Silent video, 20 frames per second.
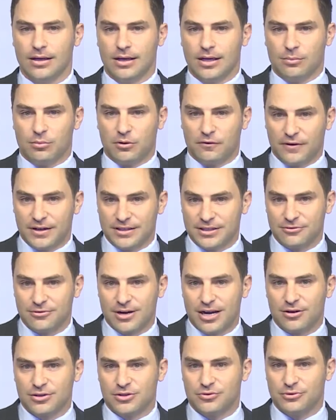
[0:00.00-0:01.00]
Professor
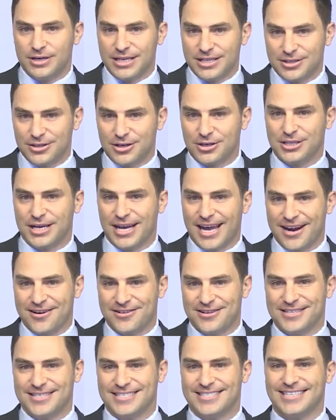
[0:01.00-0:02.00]
Rau's research
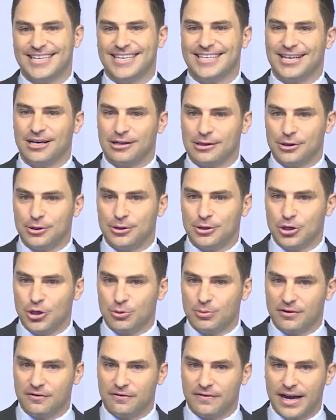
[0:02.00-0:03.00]
areas include
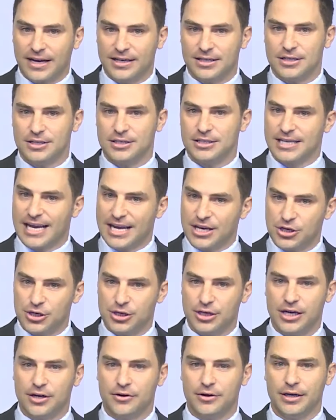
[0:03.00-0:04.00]
human factors,
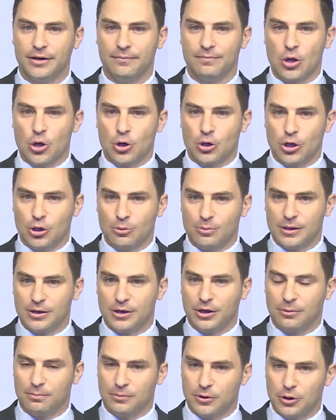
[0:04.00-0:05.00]
engineering,
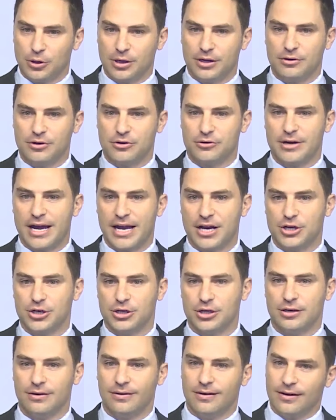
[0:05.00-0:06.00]
human-computer
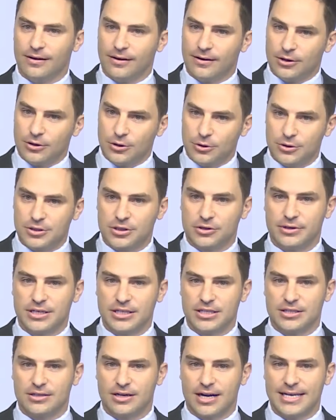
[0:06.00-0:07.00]
interaction, user
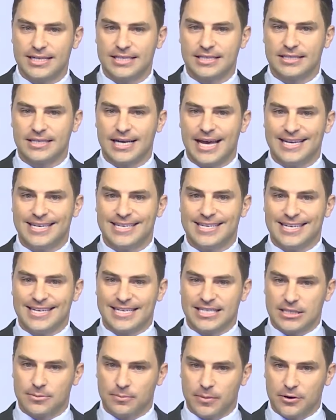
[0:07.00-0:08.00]
insights and
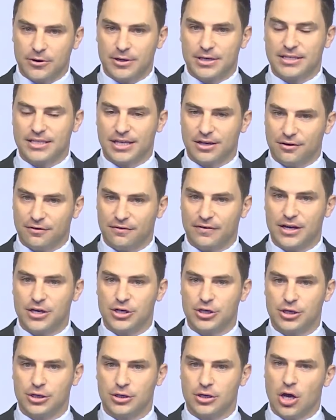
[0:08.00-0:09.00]
experience
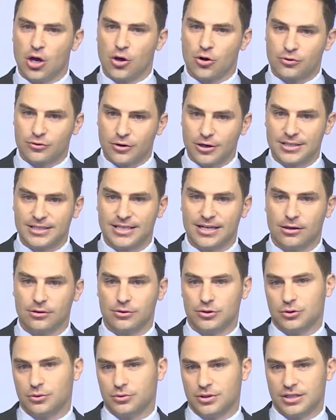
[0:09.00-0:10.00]
innovation,
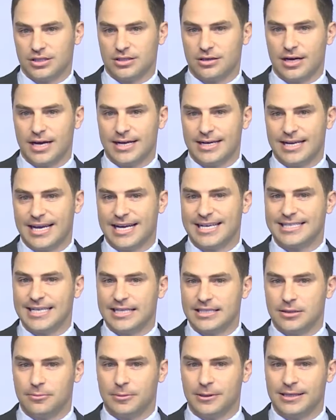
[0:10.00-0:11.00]
cross-cultural design,
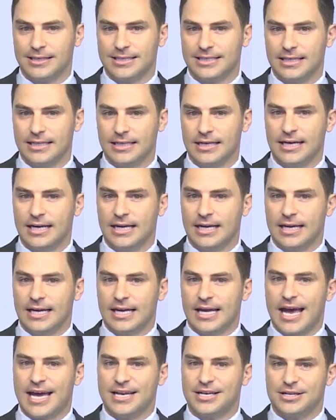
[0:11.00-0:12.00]
accessibility,
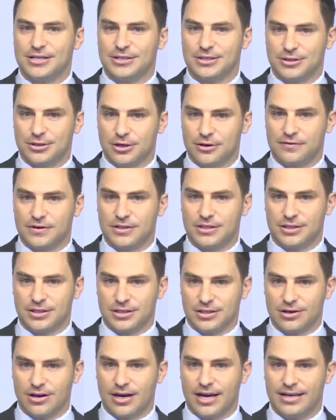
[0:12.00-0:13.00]
and service
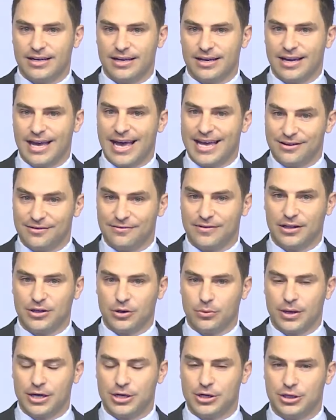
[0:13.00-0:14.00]
design and
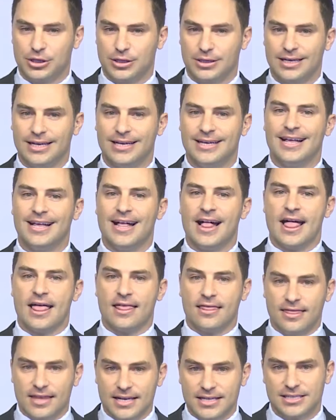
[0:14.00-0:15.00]
evaluation.
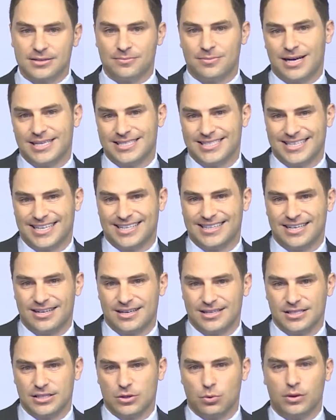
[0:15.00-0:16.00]
This
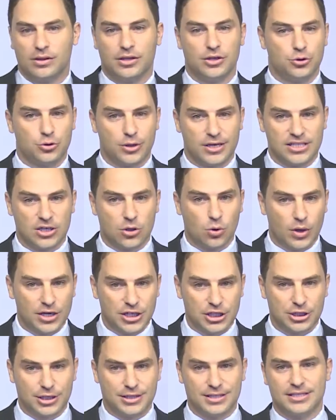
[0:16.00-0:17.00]
masterclass will address
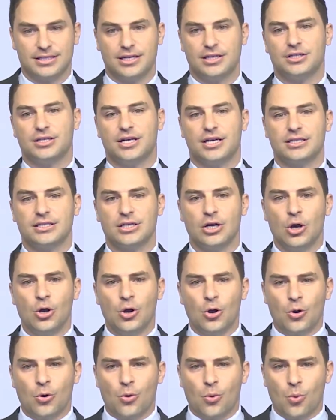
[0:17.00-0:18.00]
questions such as,
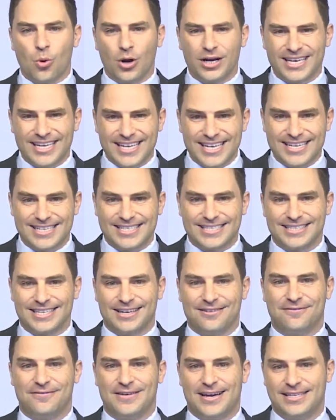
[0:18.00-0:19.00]
what is
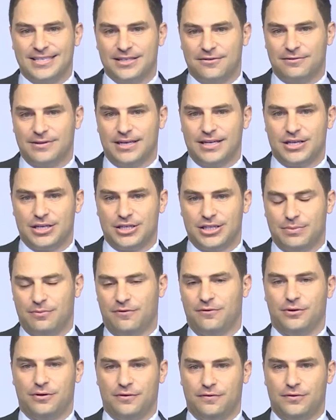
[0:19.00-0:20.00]
effective leadership
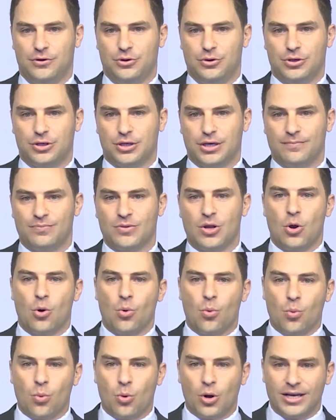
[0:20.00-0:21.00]
for the future?
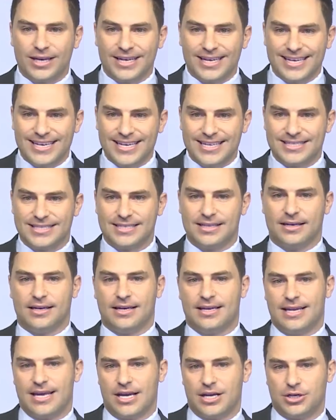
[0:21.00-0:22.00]
What is the
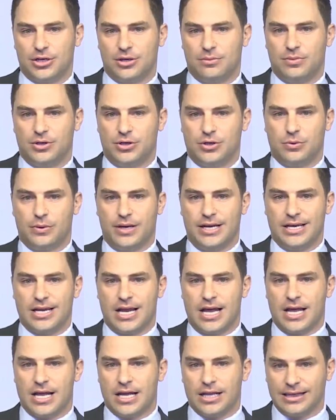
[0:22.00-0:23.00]
connection between
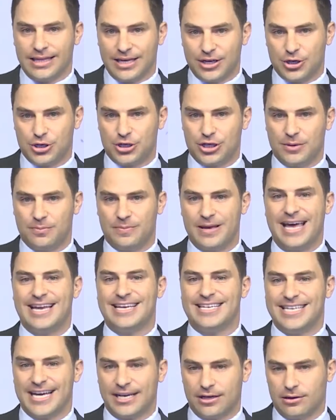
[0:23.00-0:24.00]
leadership
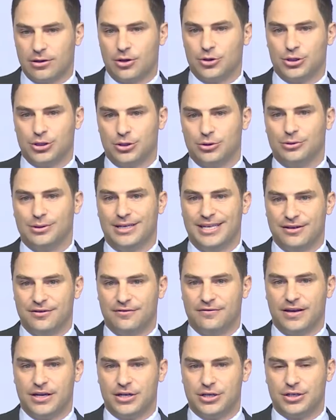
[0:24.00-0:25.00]
and technological
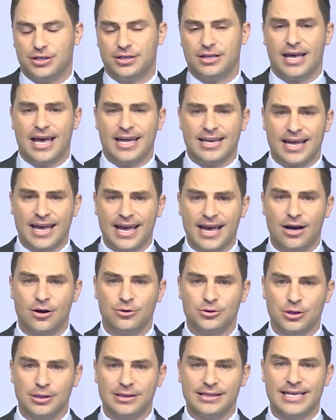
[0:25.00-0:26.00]
innovation? And how
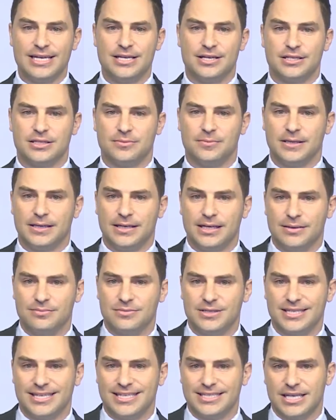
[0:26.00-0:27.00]
do leaders become
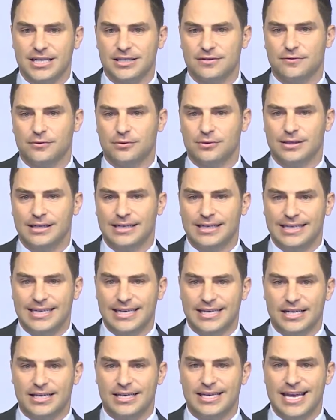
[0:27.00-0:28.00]
successful in
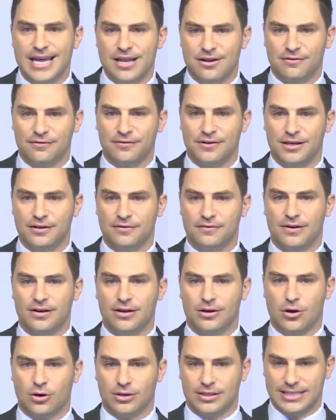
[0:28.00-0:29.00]
an innovative
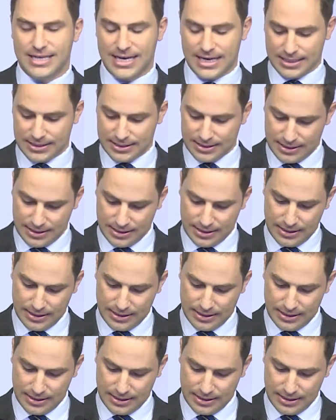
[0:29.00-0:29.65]
context?